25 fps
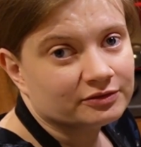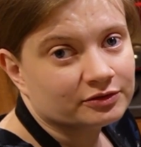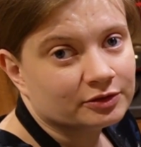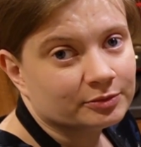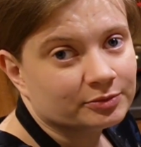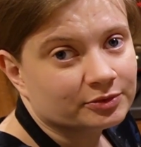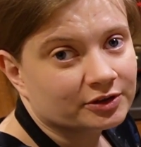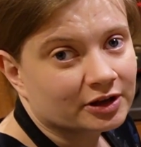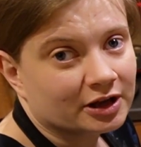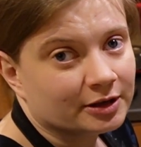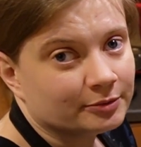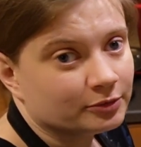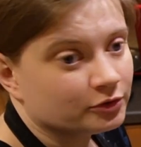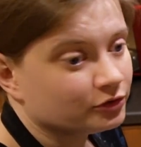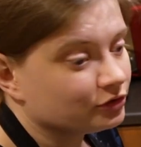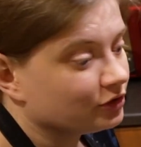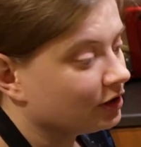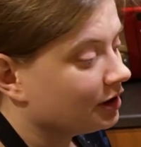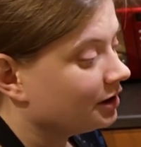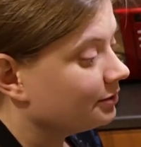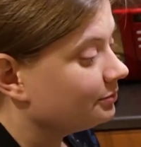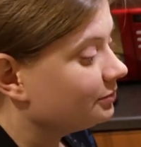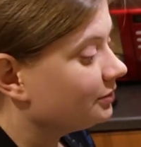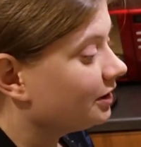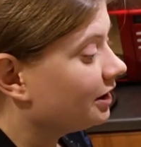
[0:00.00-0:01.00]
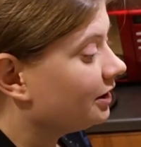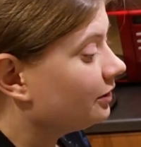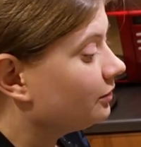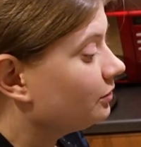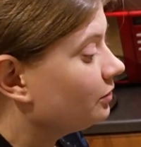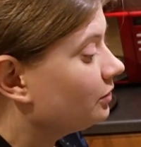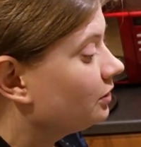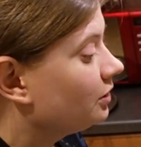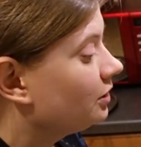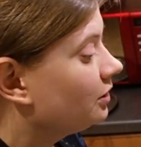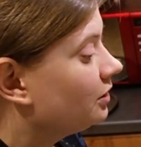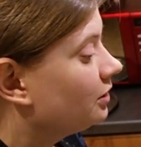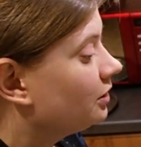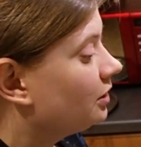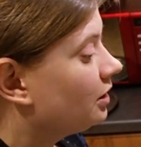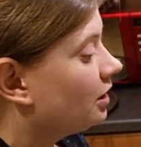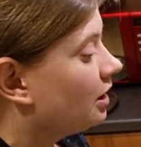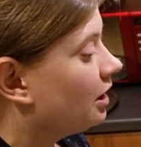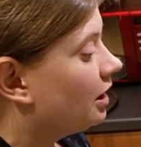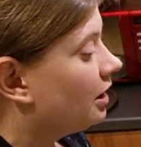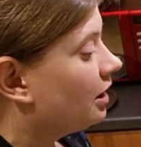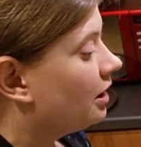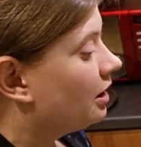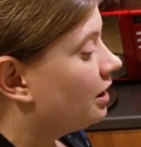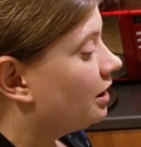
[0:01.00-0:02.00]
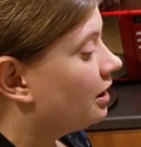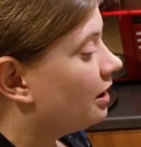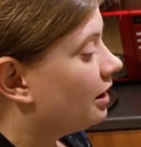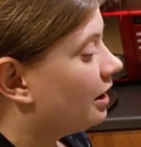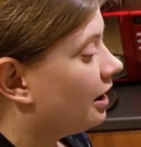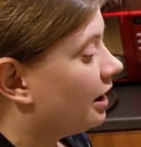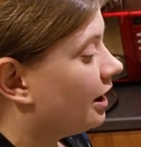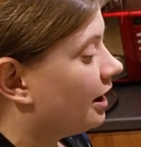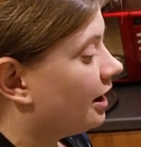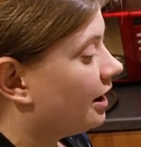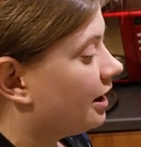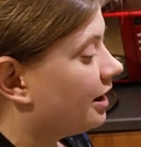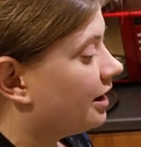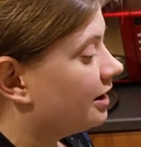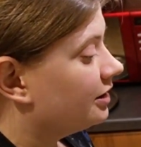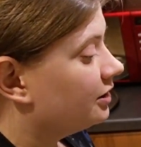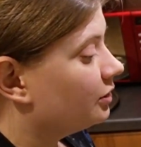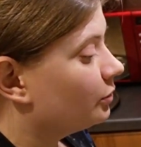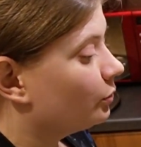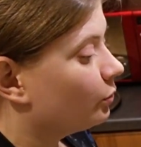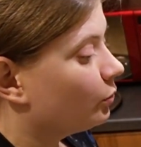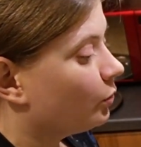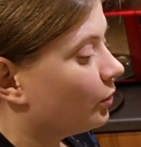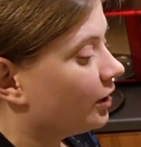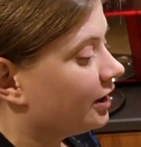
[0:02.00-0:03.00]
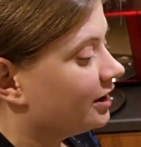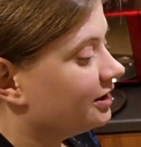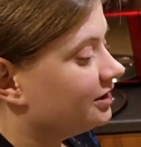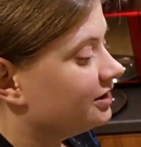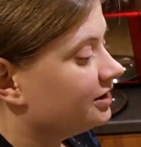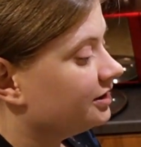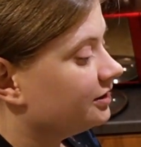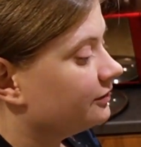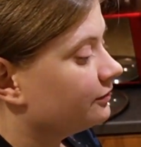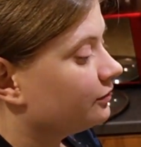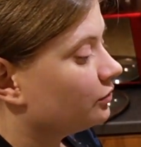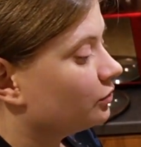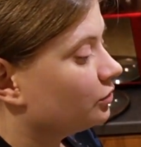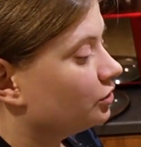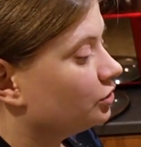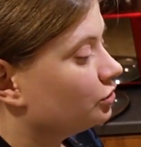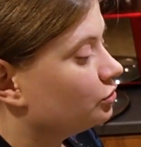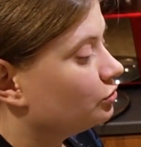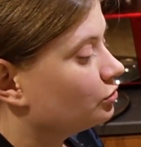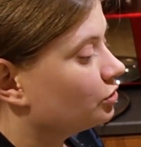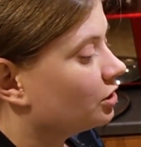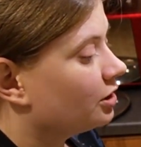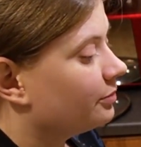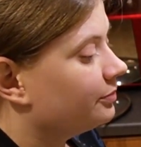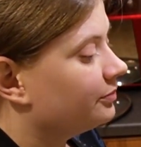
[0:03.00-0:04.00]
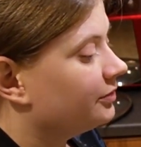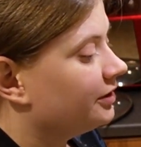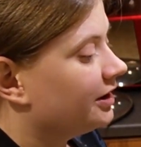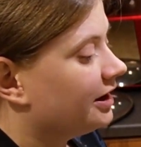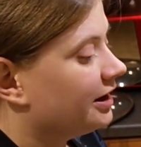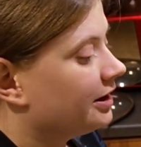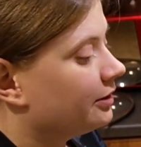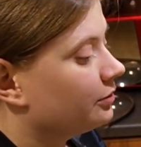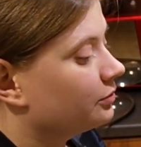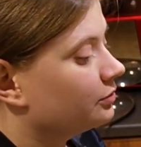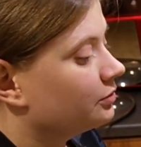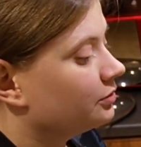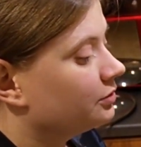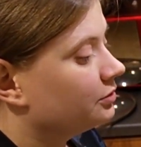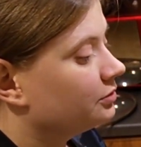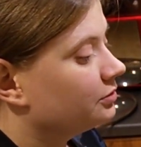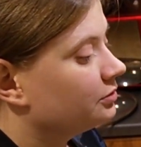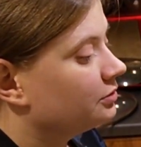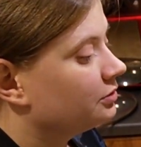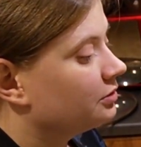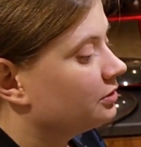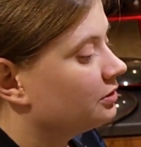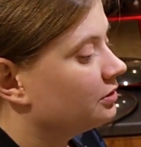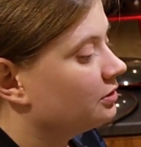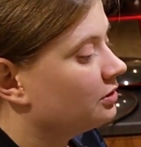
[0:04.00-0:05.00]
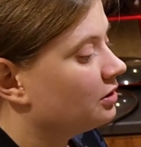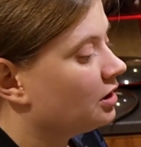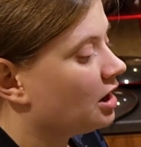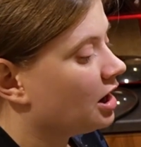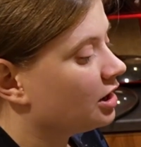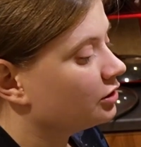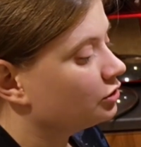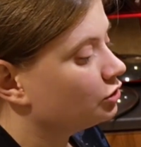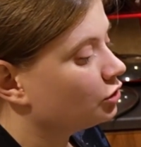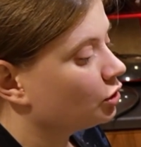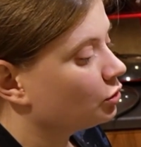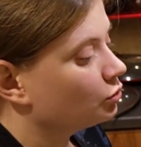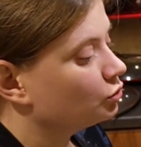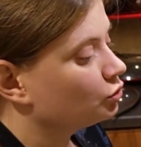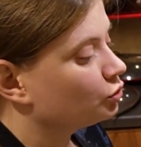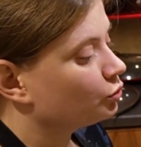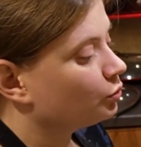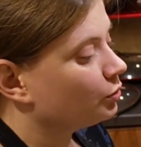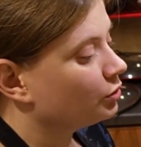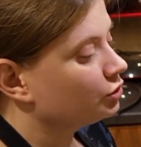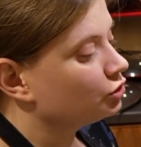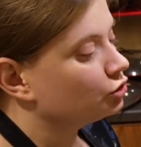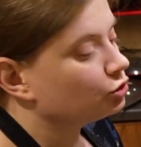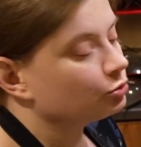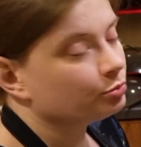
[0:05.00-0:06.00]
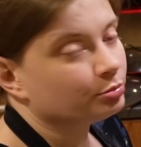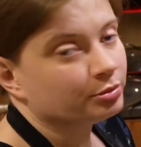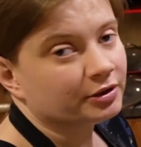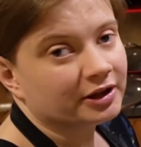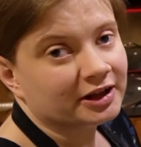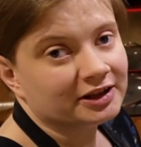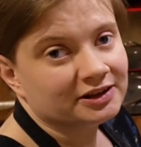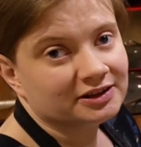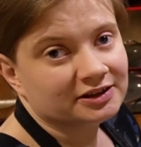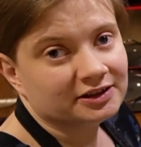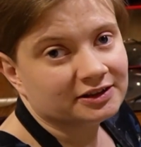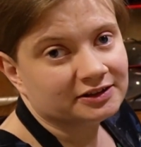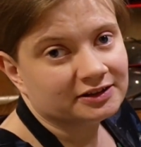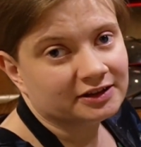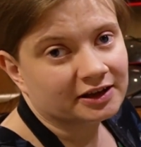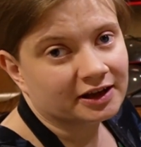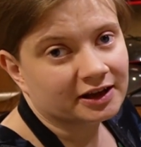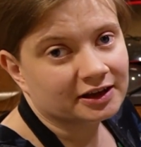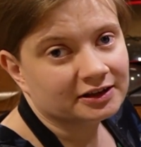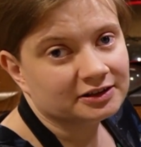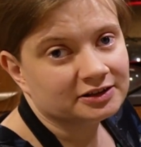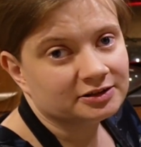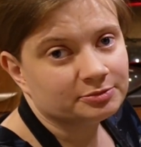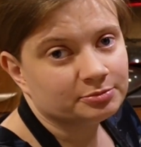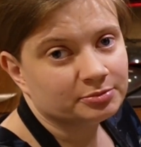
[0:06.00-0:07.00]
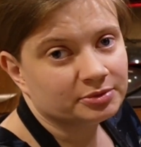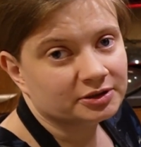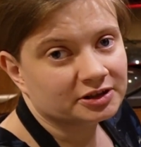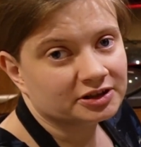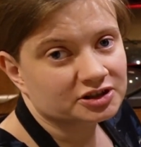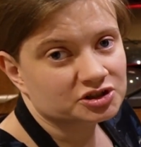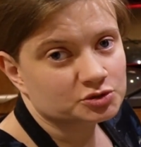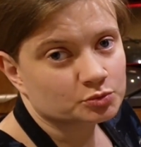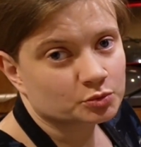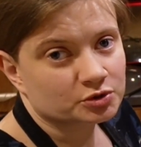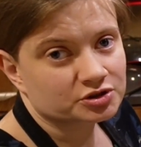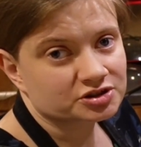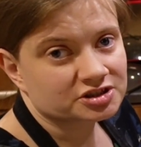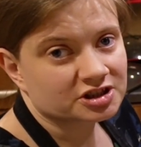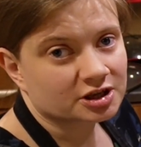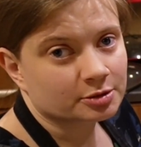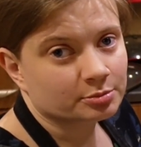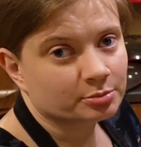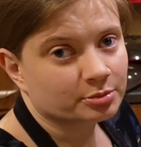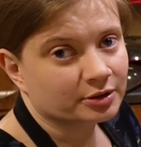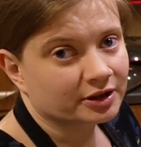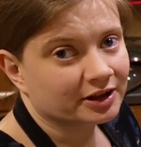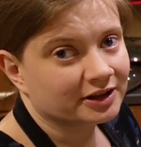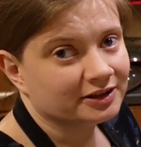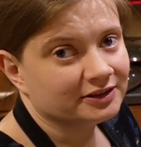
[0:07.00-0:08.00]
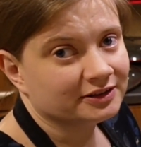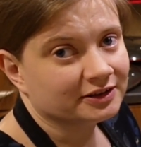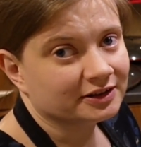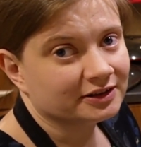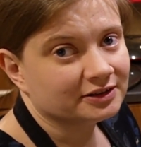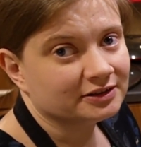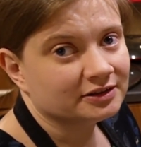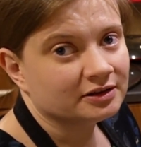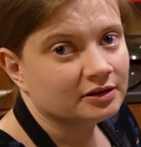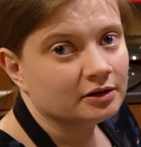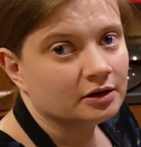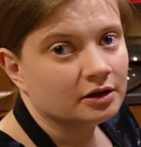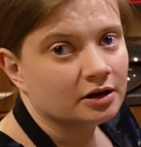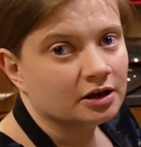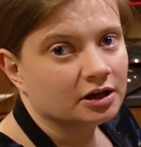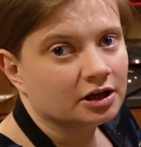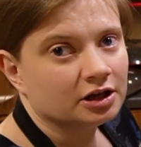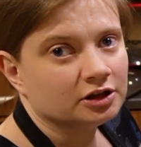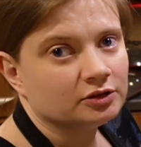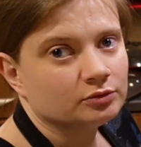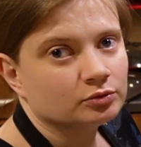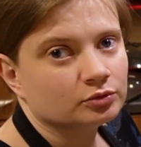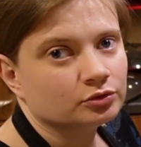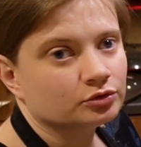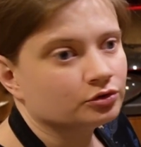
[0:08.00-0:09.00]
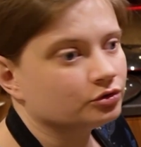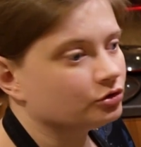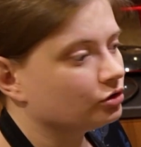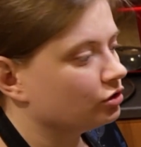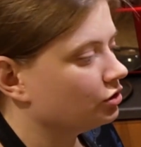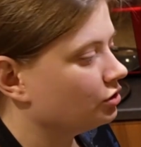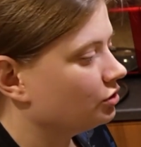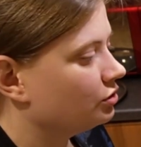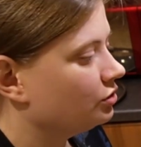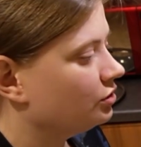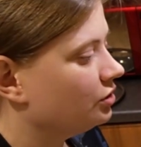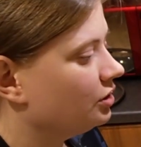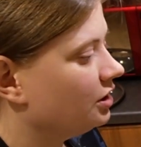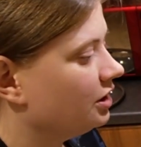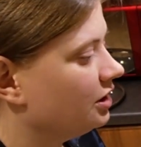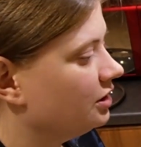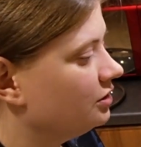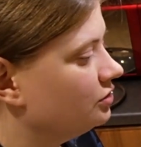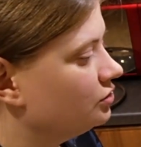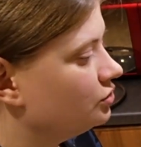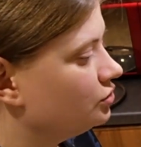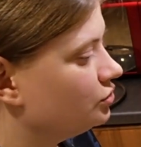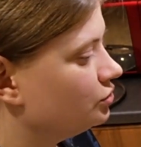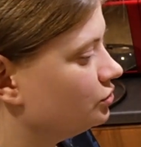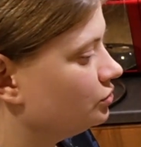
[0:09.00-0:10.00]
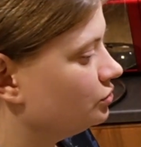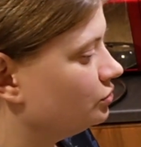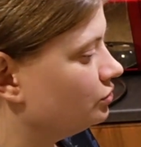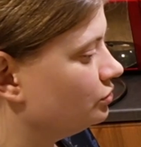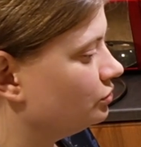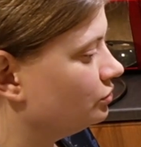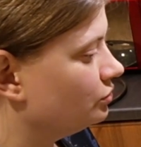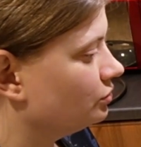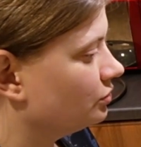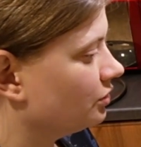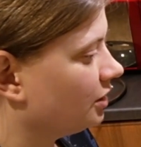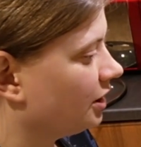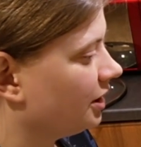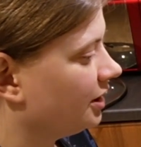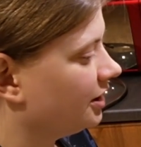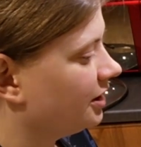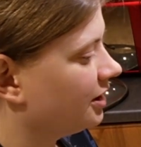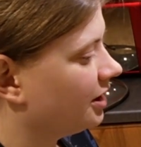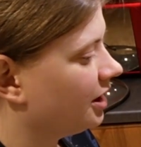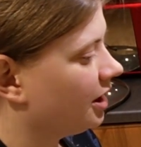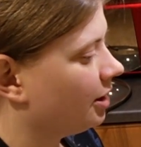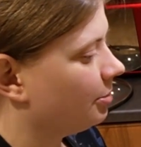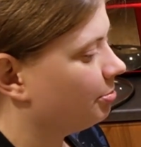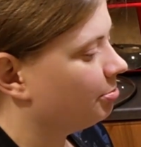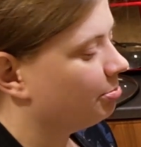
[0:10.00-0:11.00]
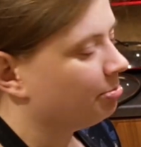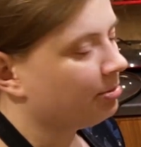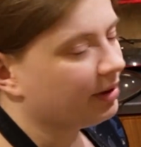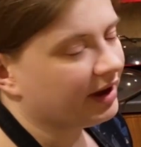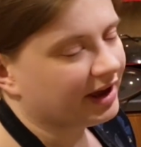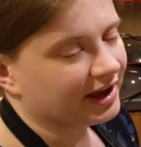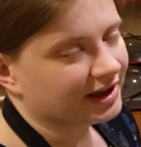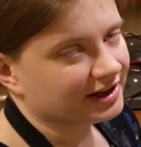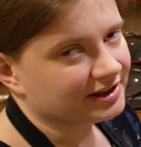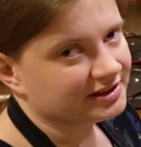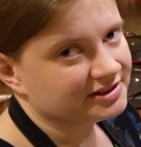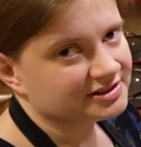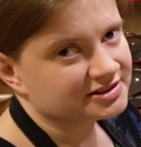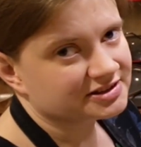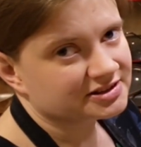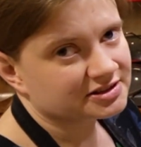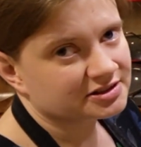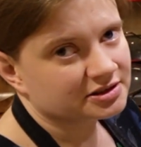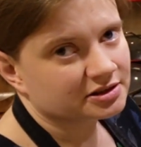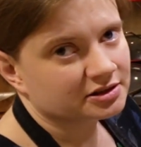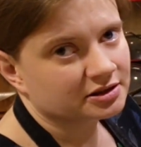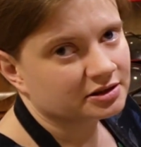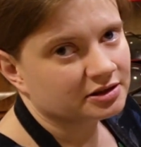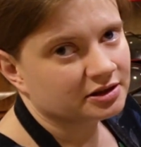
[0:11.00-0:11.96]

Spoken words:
from time to time now and waiting for it to come down. I don't want to blend it yet because once I blend it, it will turn into like a paste,